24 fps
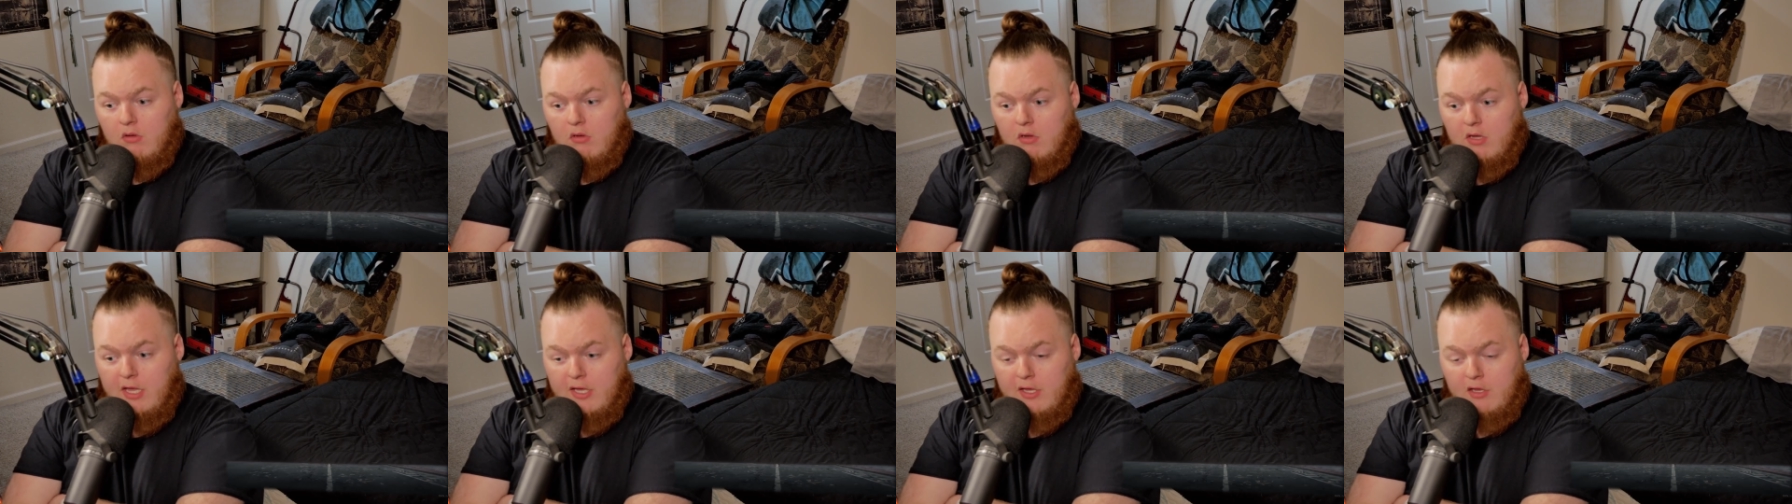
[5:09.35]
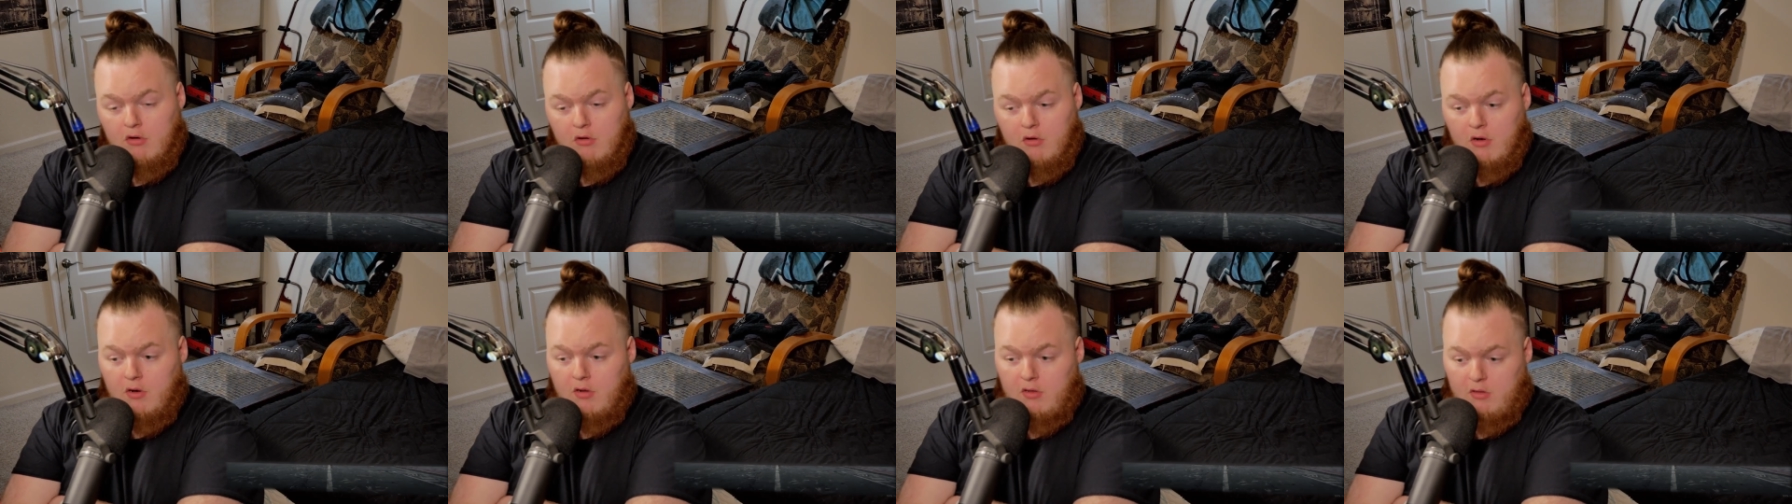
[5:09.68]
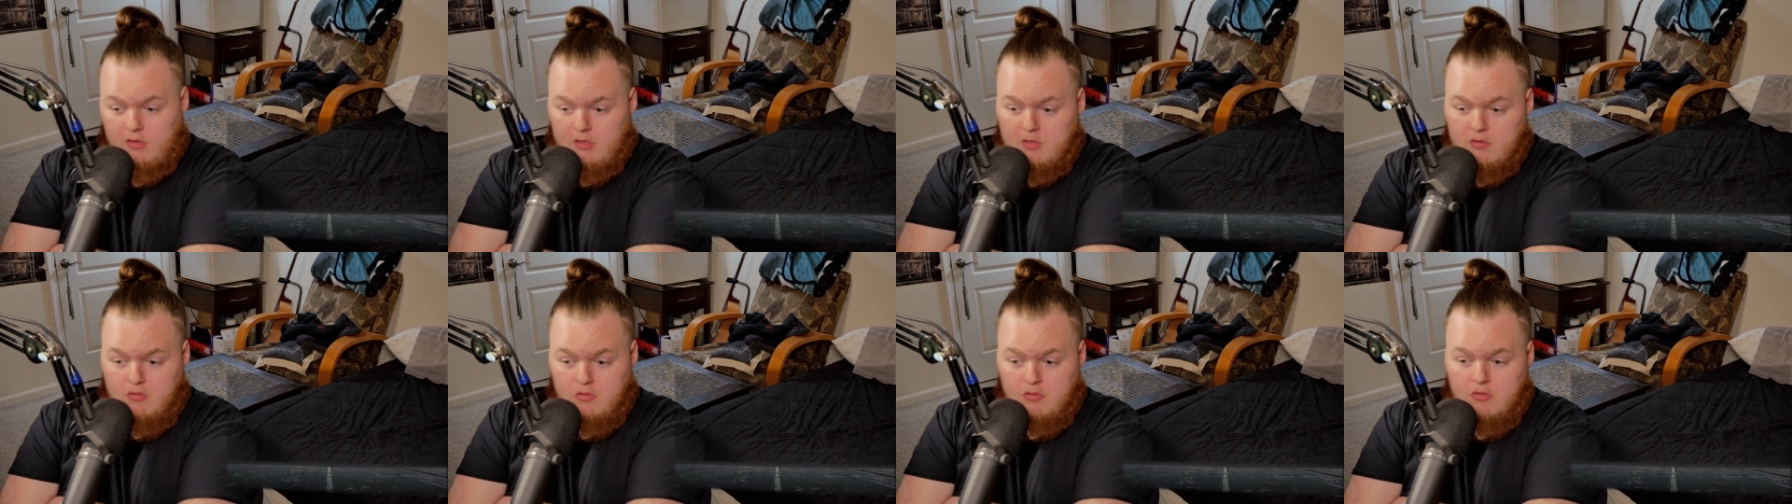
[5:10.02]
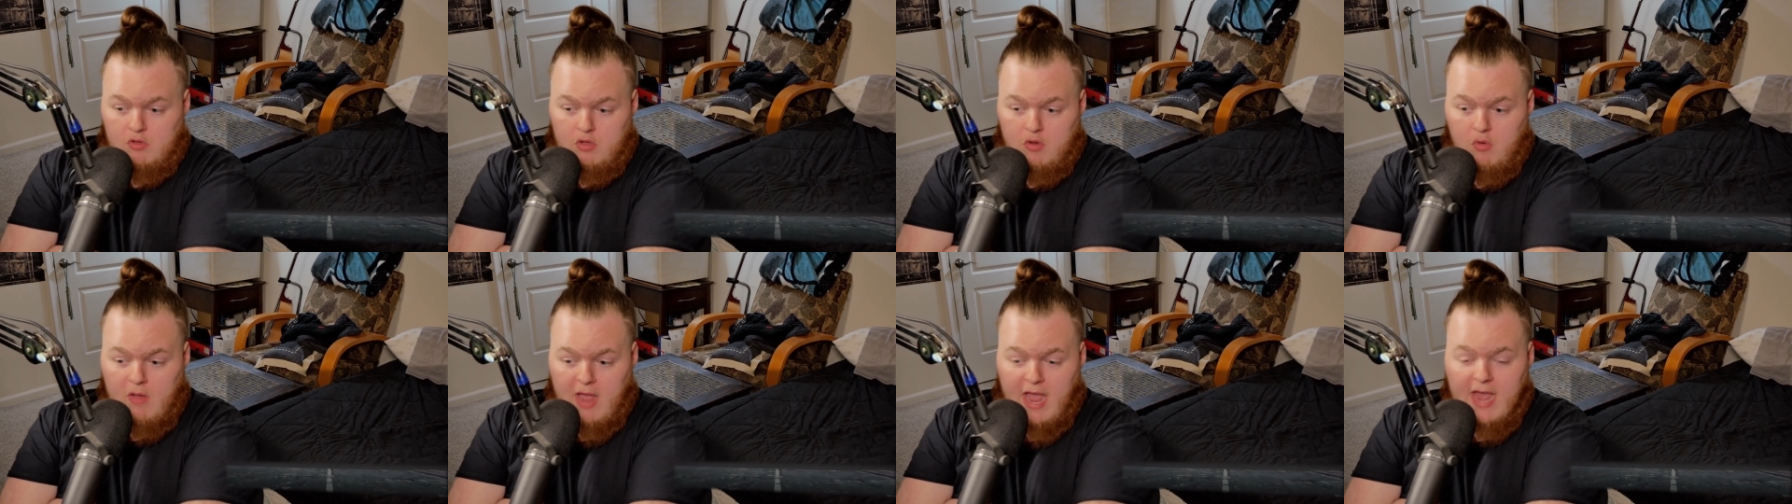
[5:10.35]
like you're you
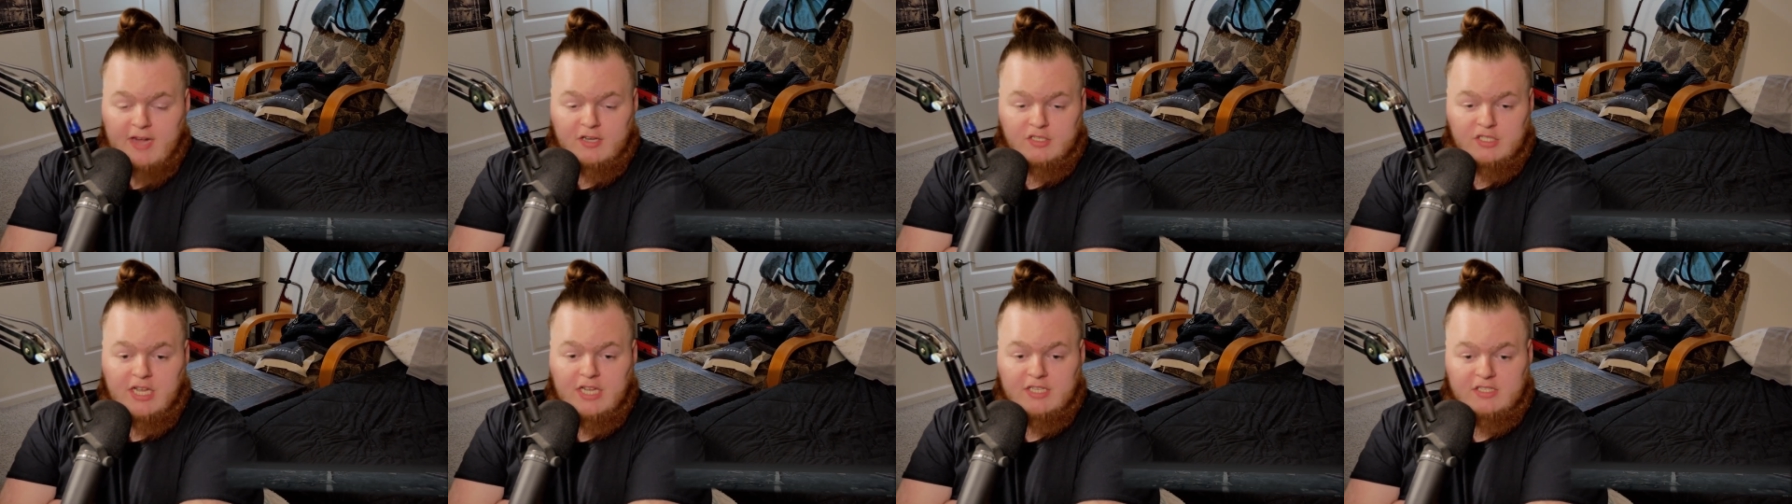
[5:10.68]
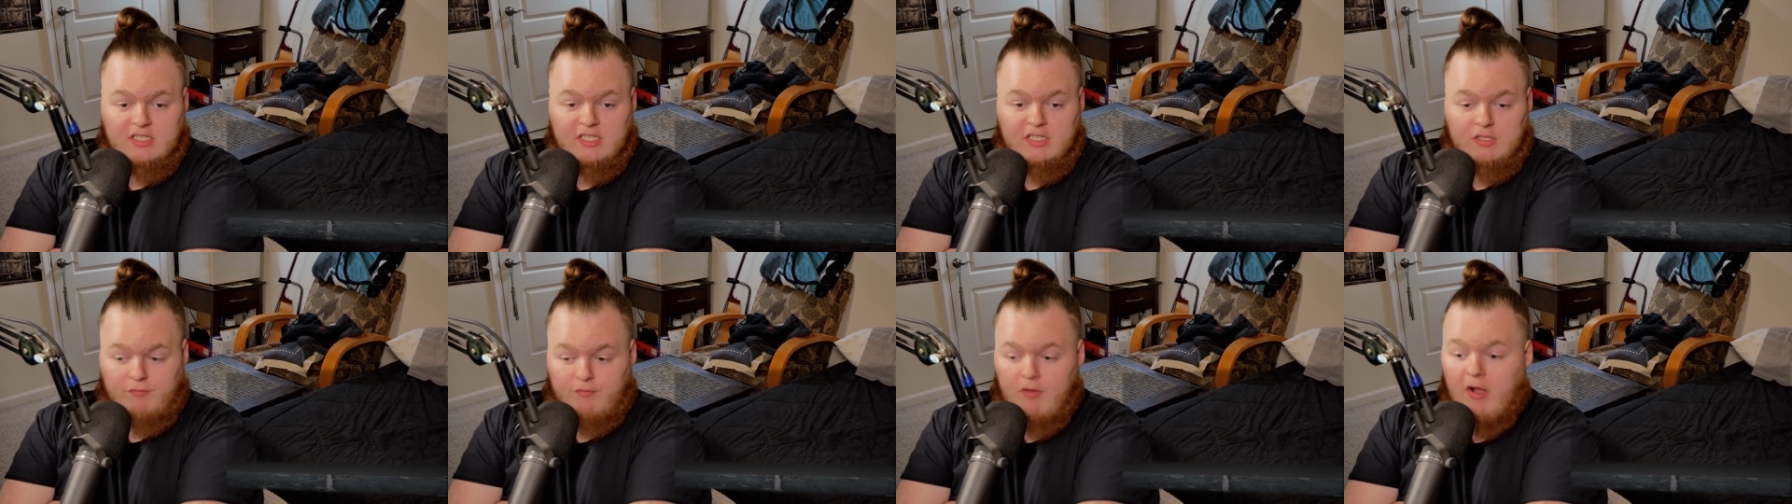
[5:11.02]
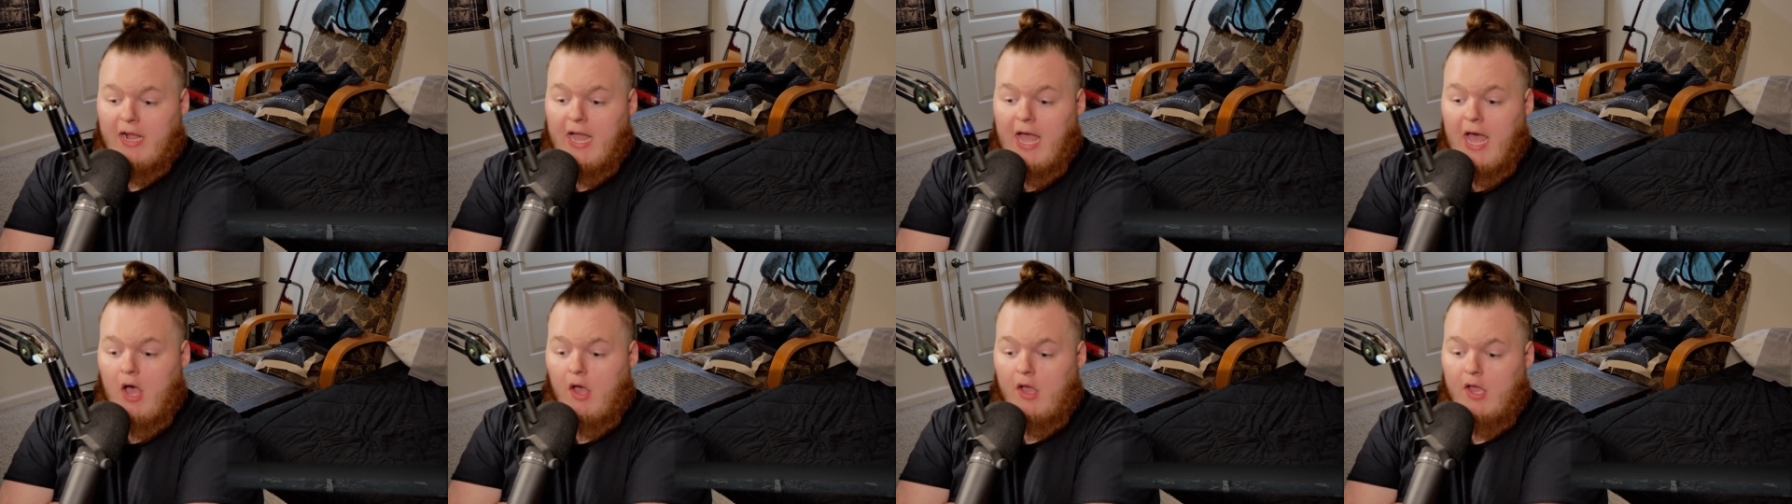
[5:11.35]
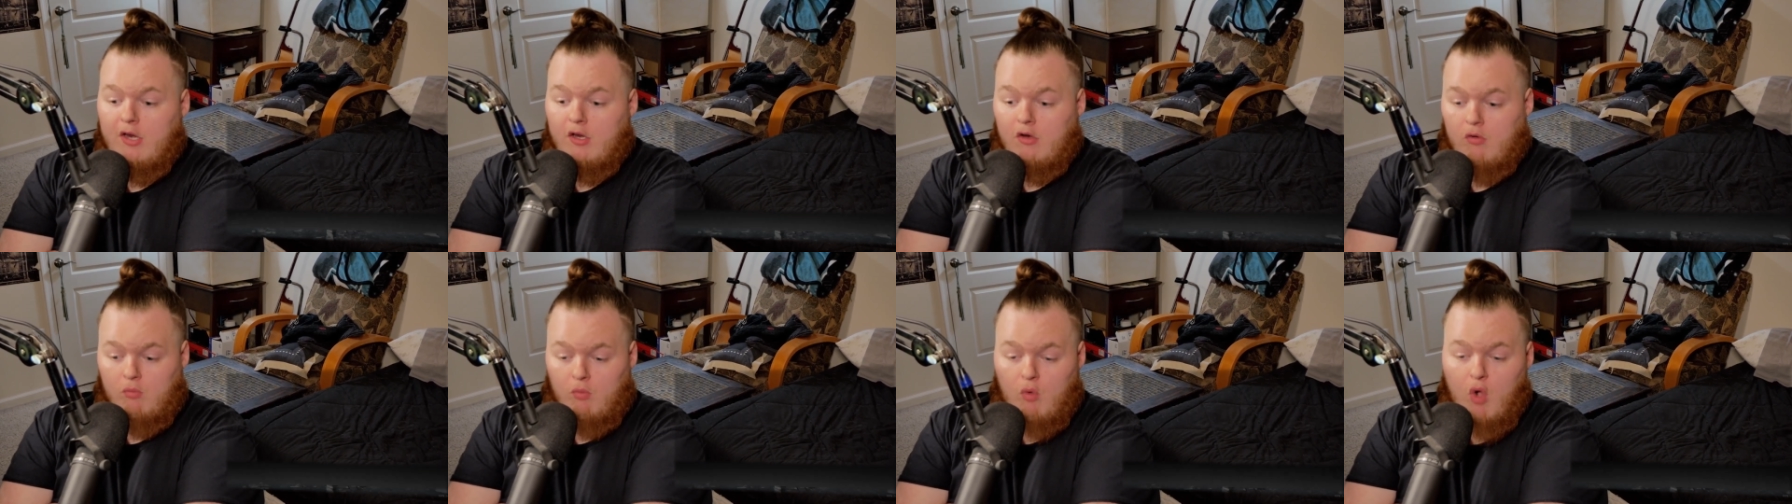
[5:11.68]
you had a chance to get the fuck out
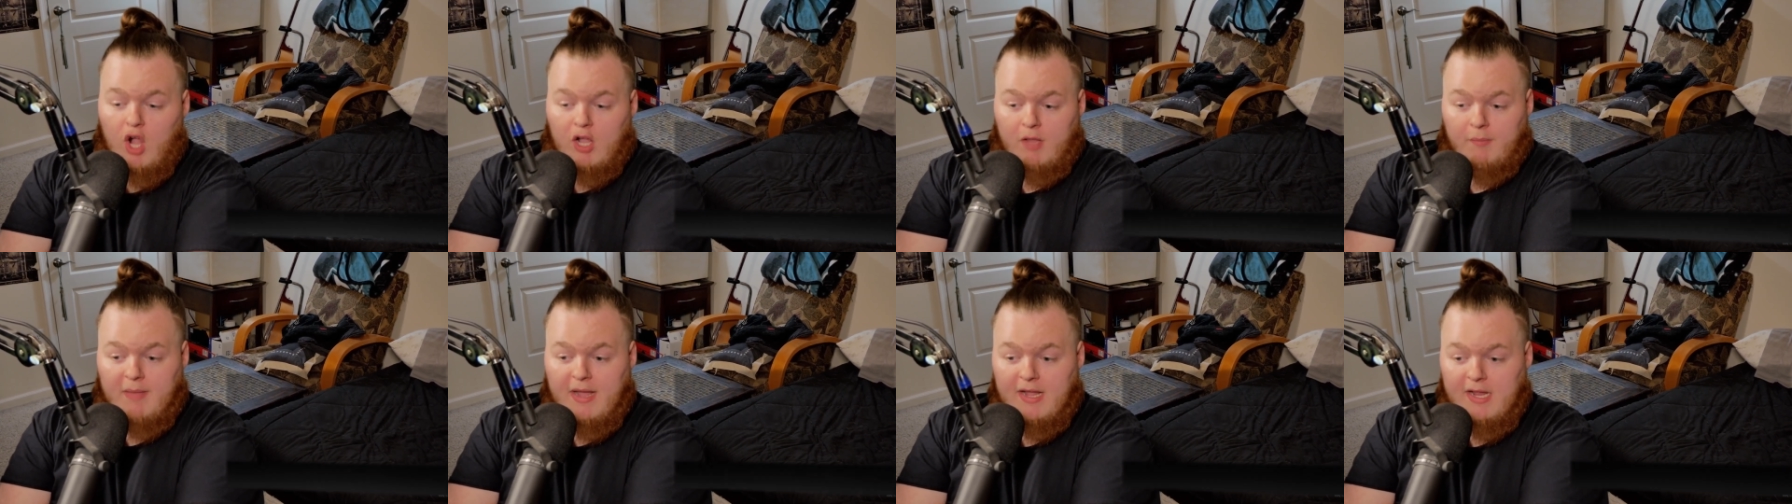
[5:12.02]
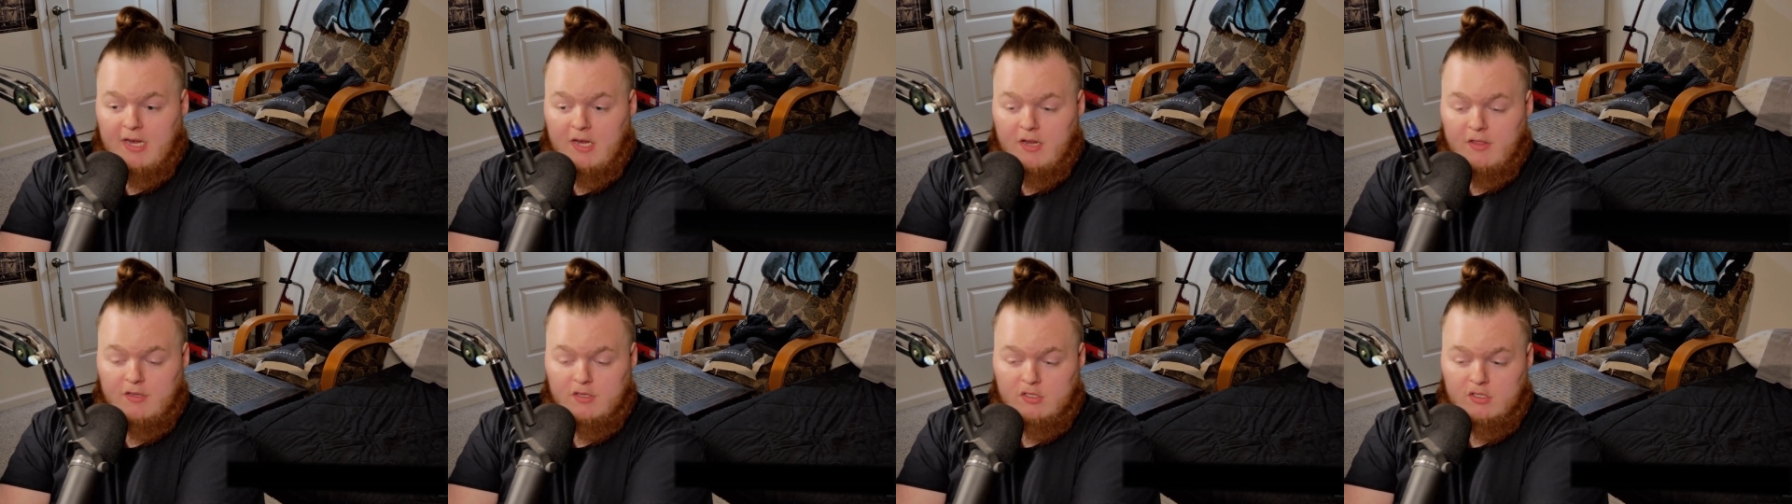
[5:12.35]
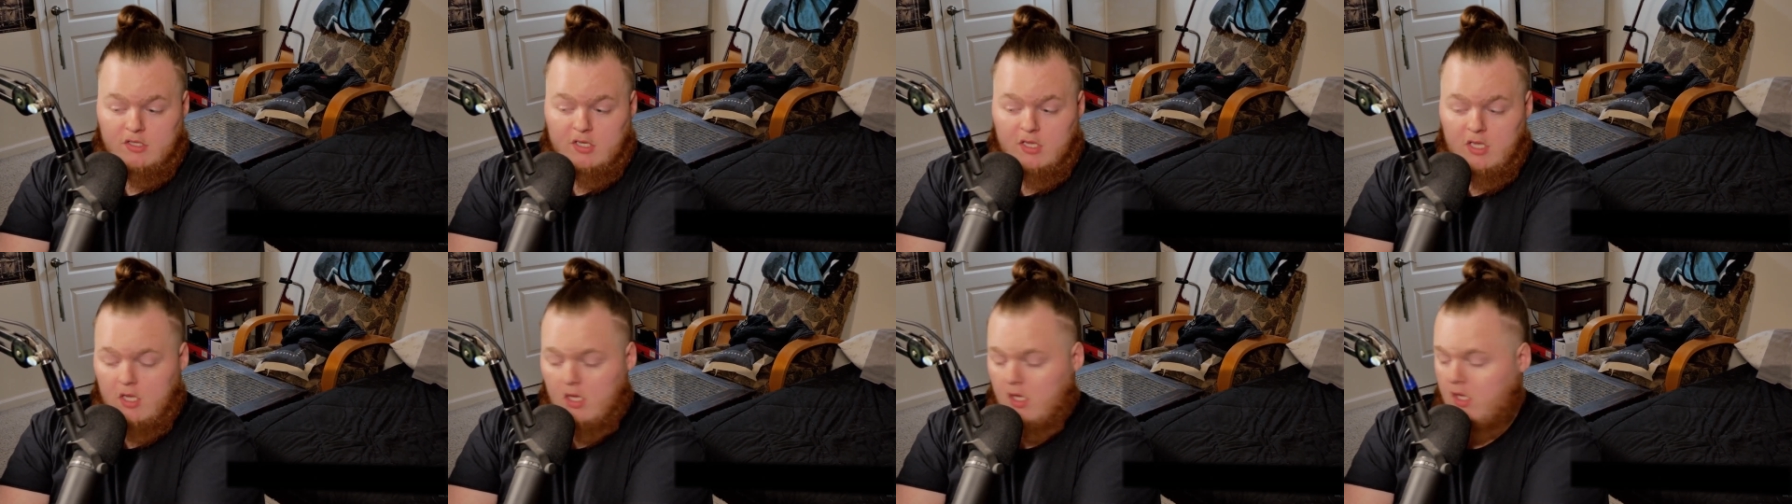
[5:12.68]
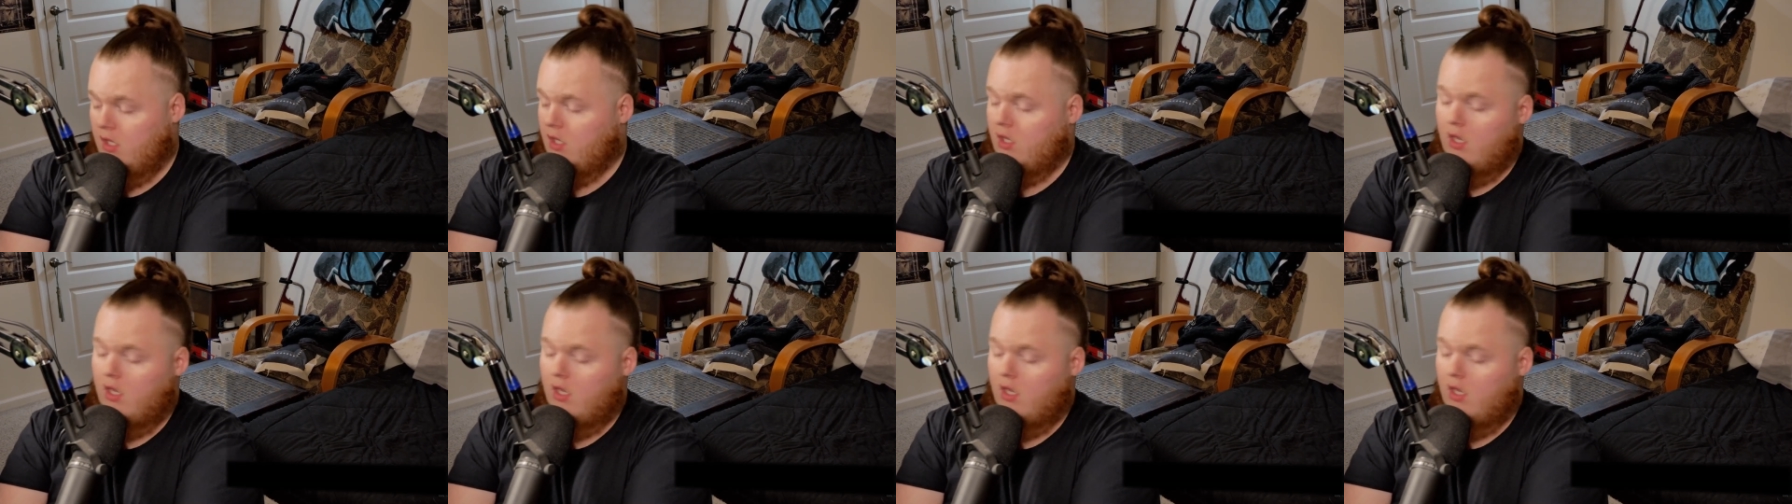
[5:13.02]
and you're walking back into this shit.